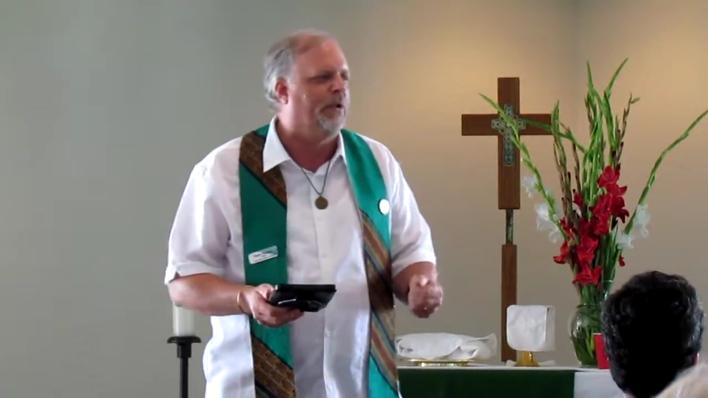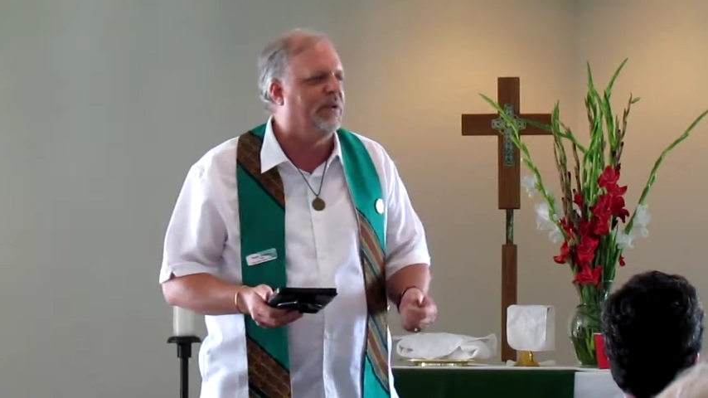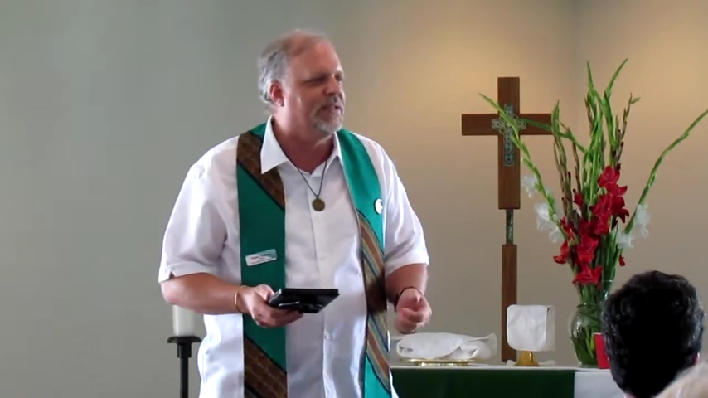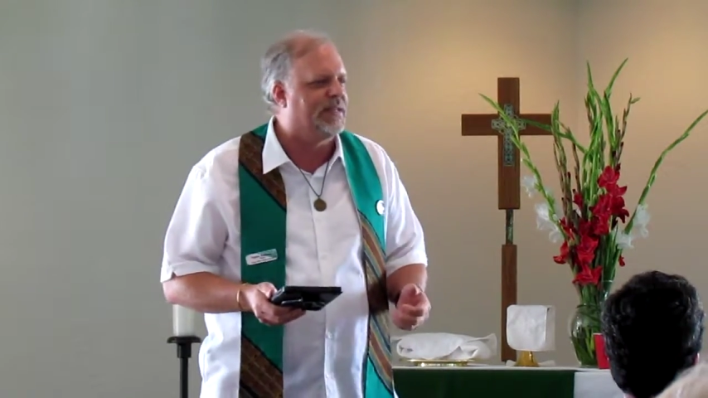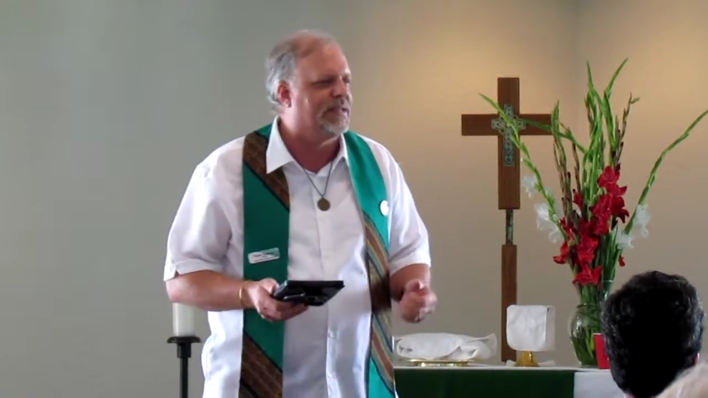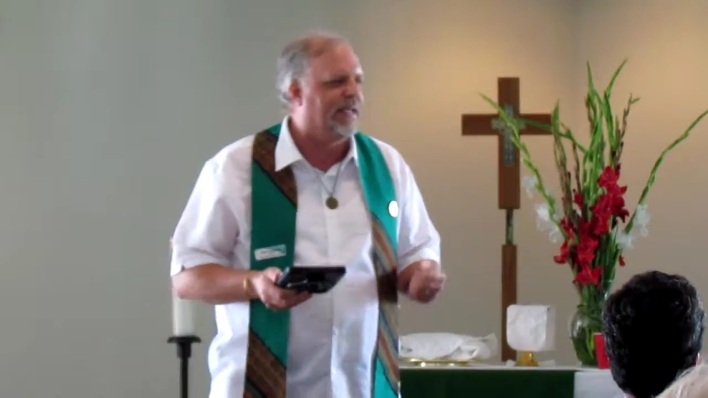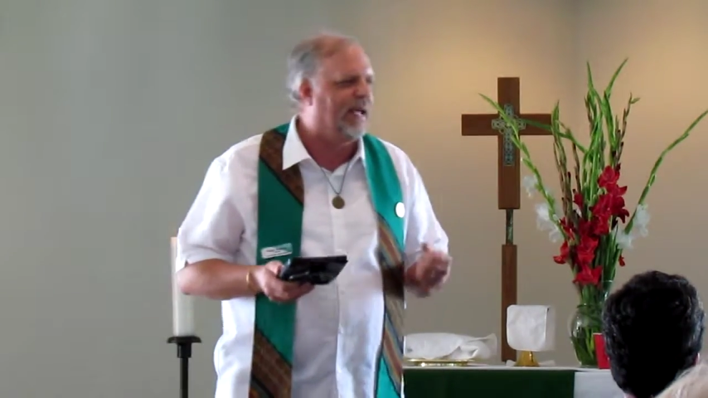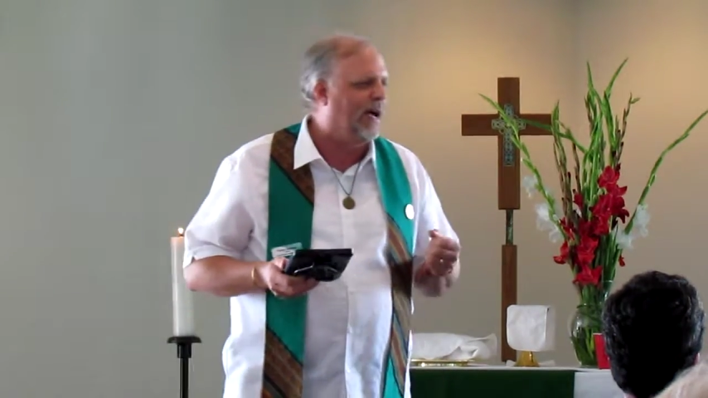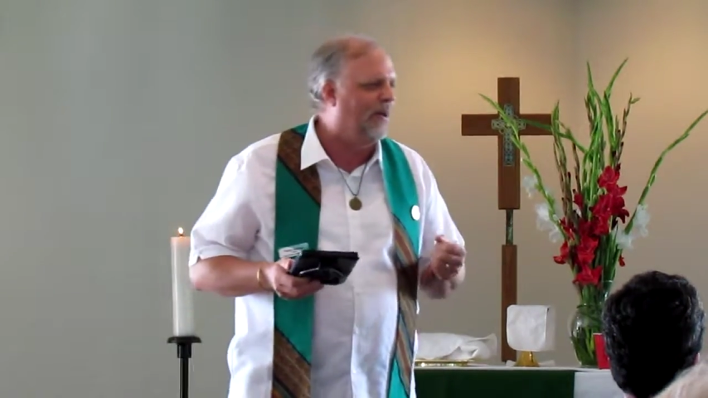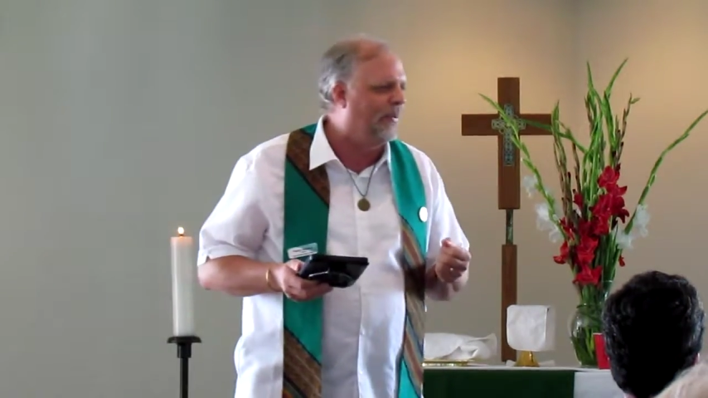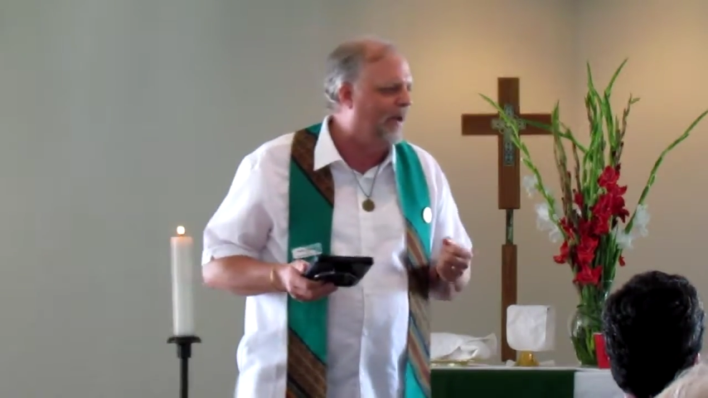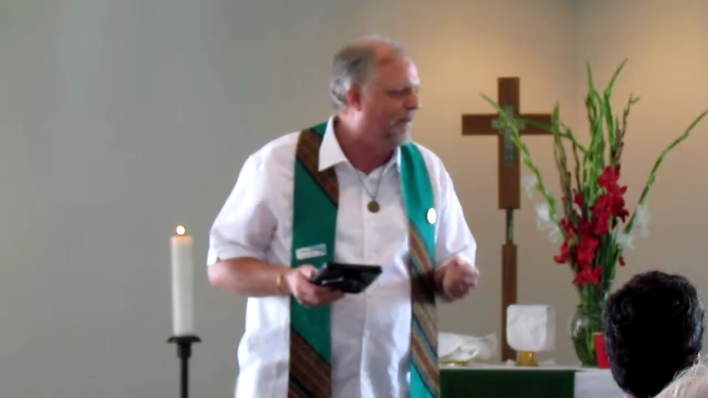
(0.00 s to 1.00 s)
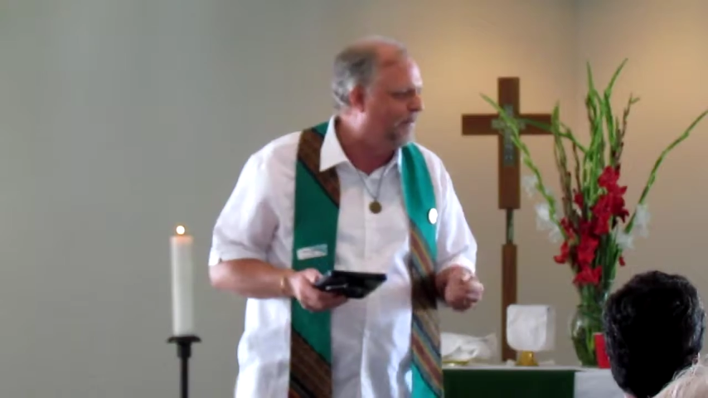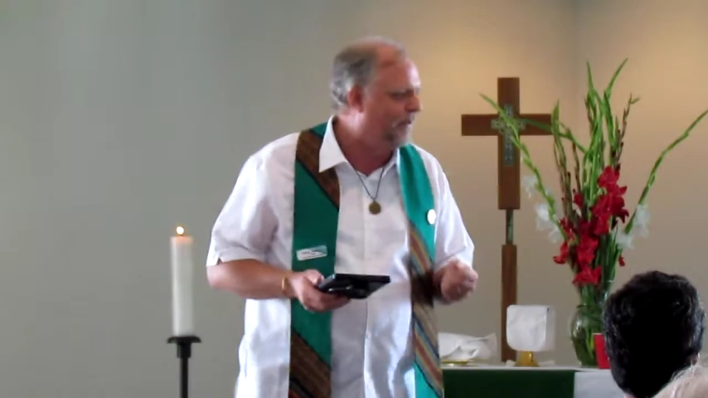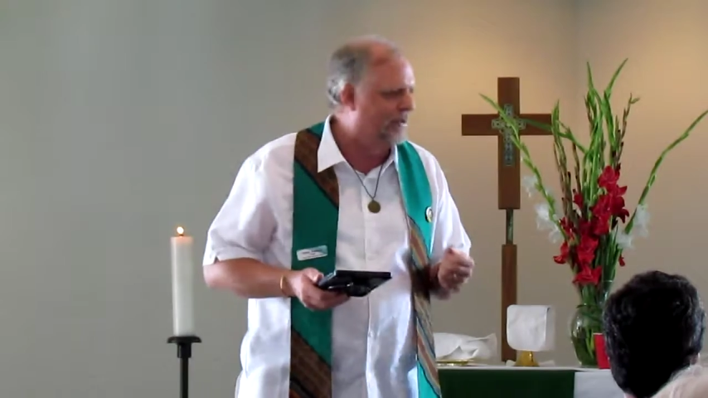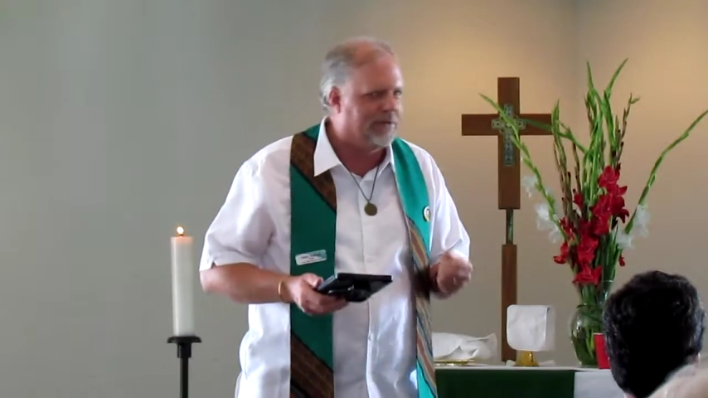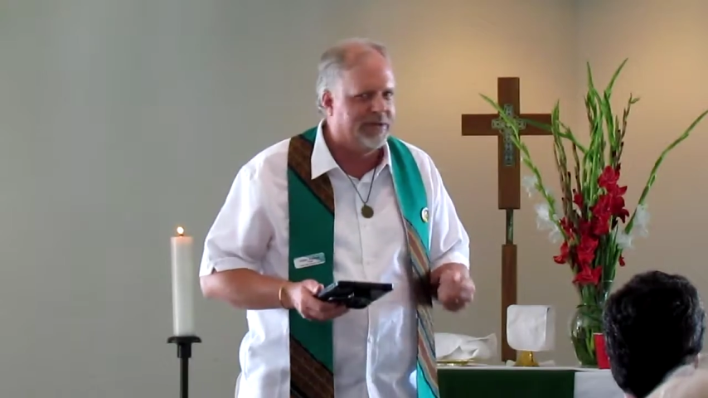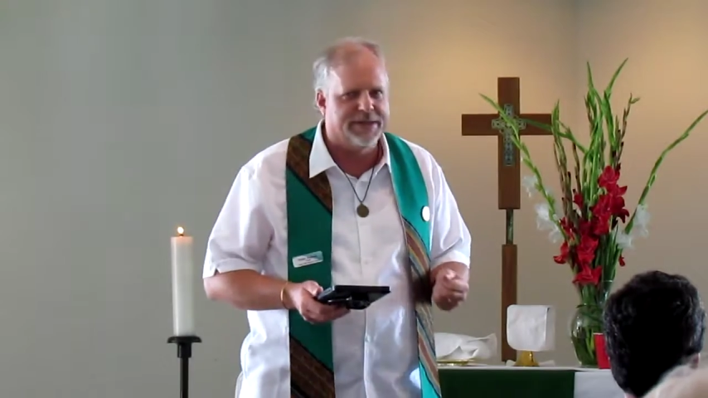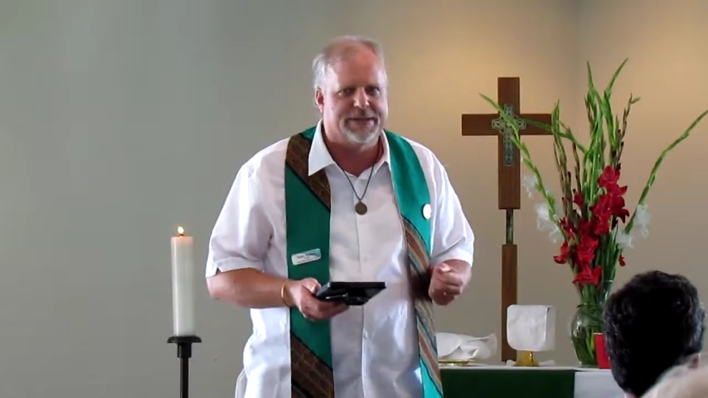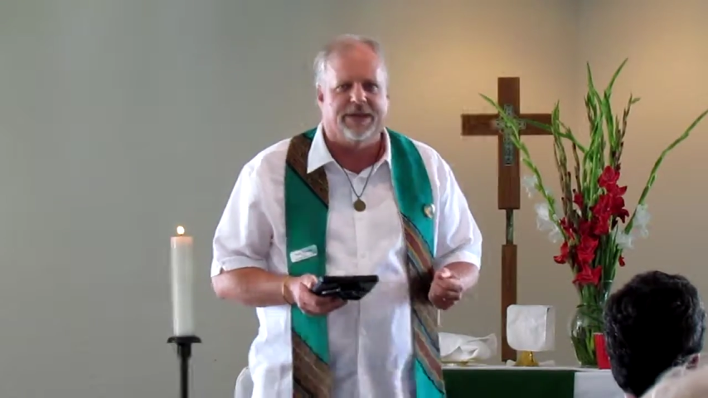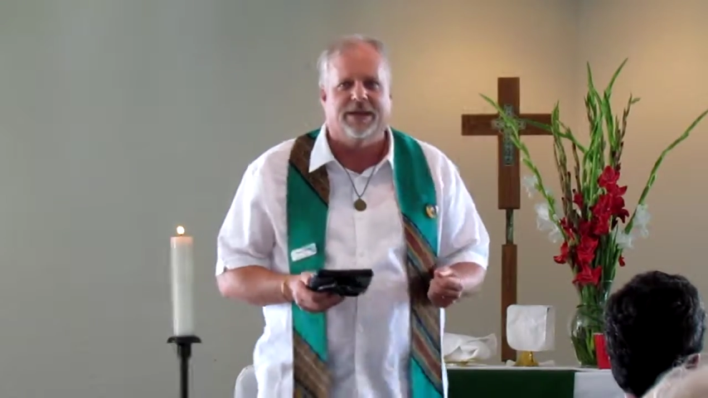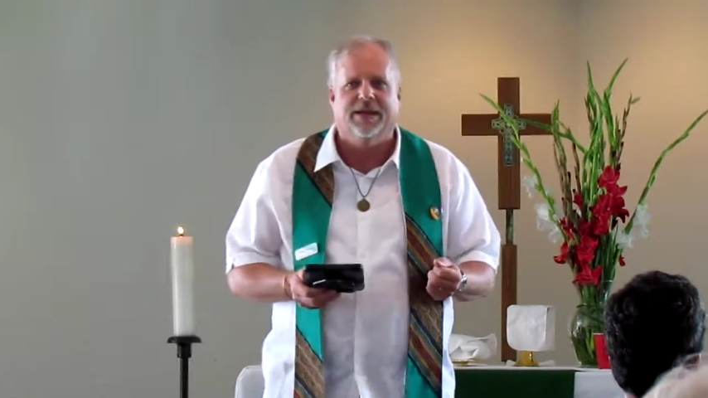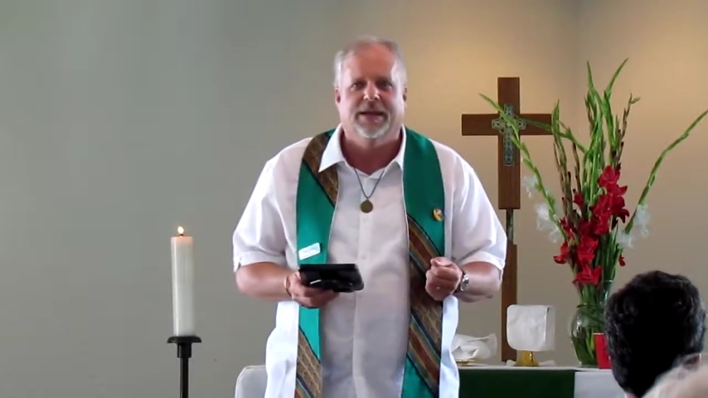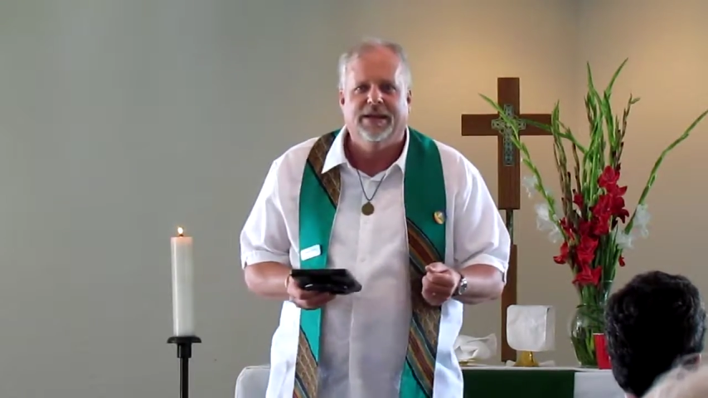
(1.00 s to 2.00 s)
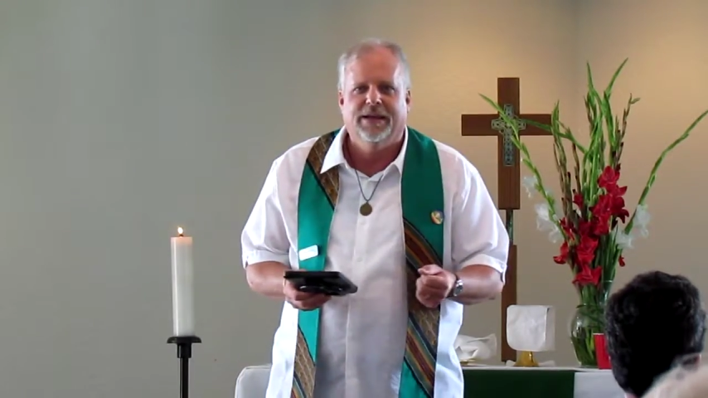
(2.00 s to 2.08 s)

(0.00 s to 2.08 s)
Marissa, say, how popular is it?